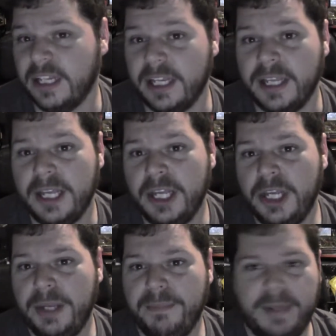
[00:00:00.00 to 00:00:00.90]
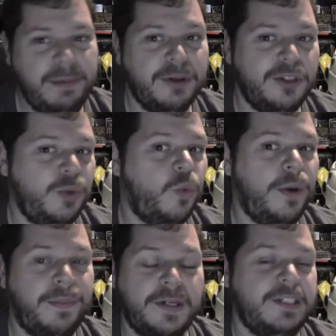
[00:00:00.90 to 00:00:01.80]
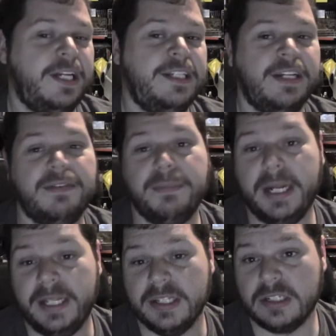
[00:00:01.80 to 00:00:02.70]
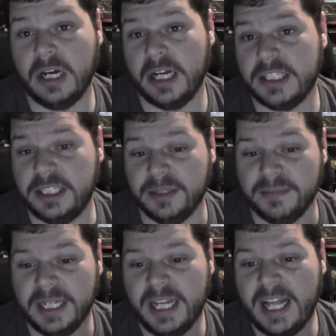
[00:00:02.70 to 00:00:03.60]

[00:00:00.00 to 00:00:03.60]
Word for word: Like maybe only one person has ever made this costume.